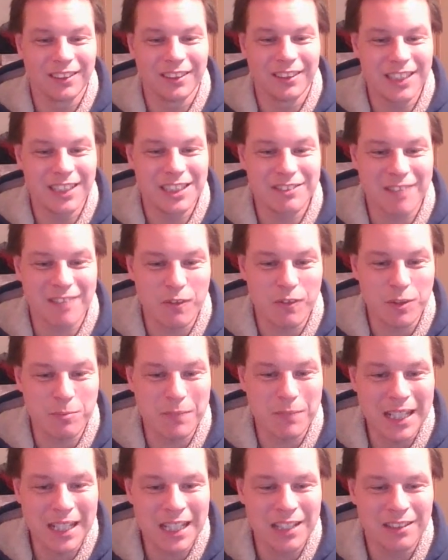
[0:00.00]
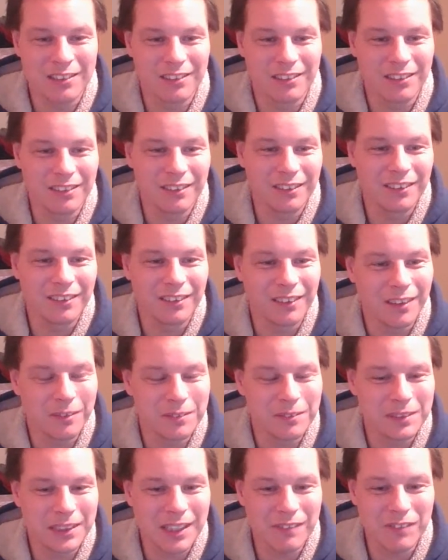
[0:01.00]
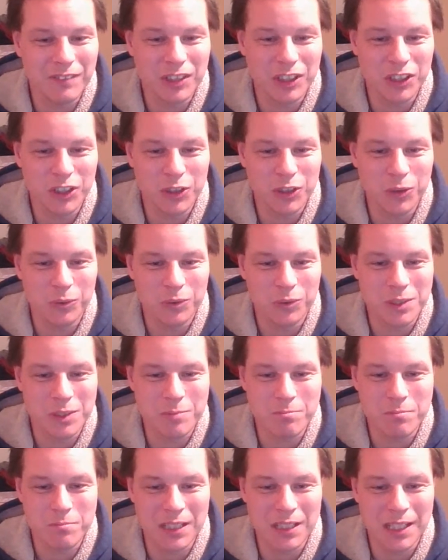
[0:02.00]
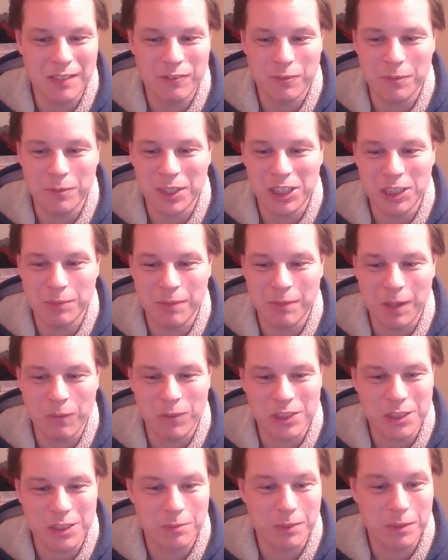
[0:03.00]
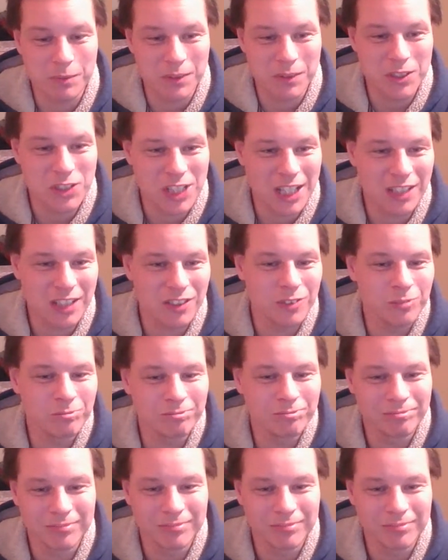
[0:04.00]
interact with me, giving you some information about what's coming up on the channel.